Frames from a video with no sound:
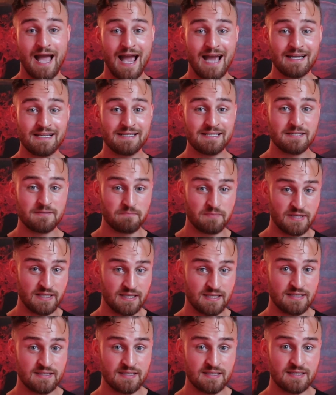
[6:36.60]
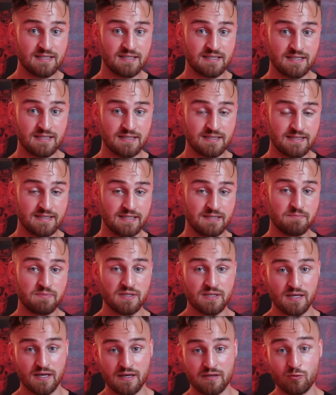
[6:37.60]
adding in
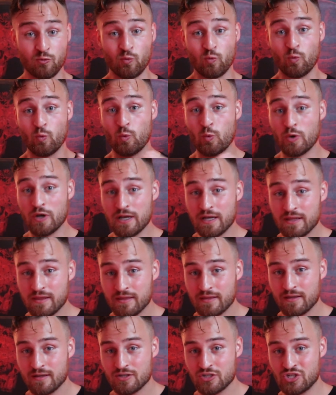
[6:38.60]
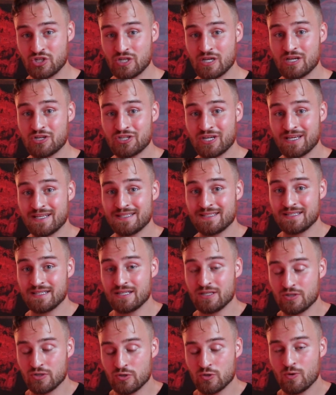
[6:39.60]
ptd with
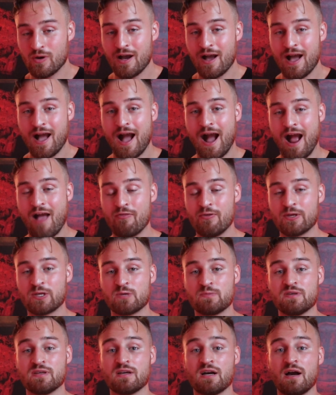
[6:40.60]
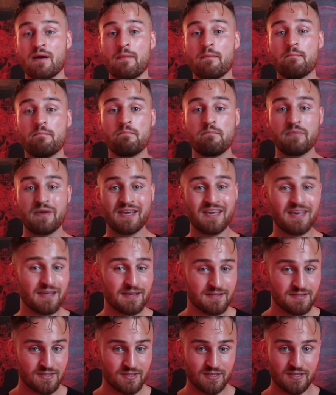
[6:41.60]
GHKCU, I think could be
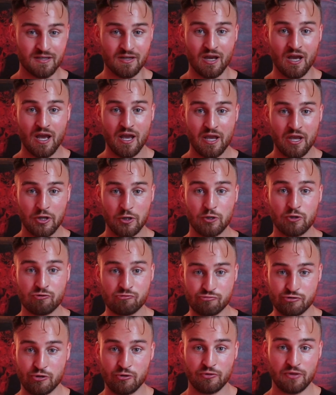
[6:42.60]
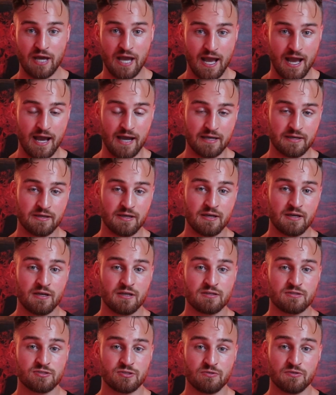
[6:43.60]
amazing hair growth hack.
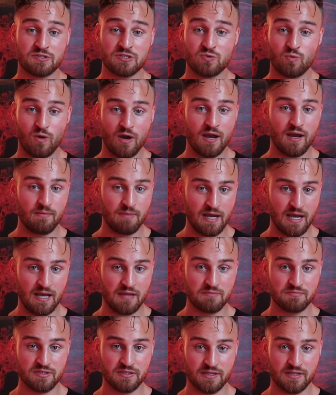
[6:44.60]
So this is why I add them